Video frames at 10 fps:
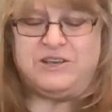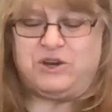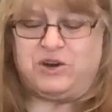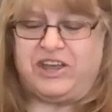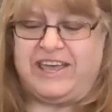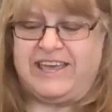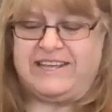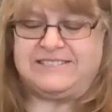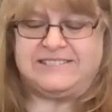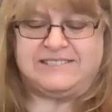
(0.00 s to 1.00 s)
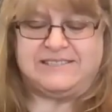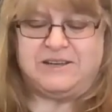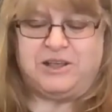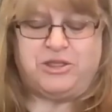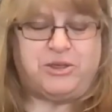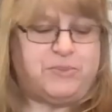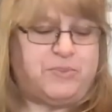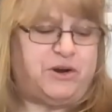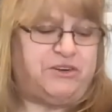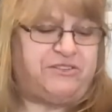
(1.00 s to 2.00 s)
creates the
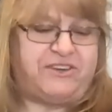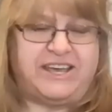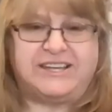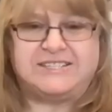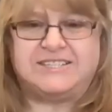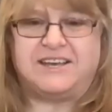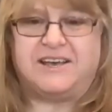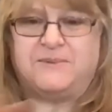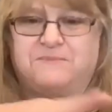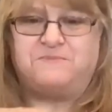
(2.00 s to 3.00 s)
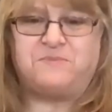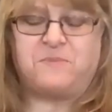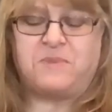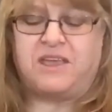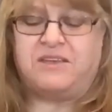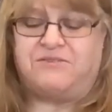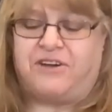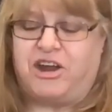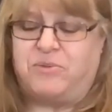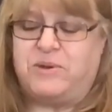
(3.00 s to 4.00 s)
perfect
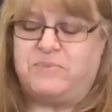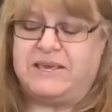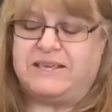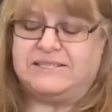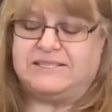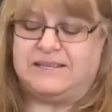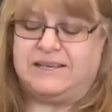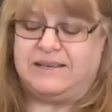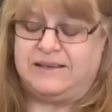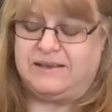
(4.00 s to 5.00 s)
environment because the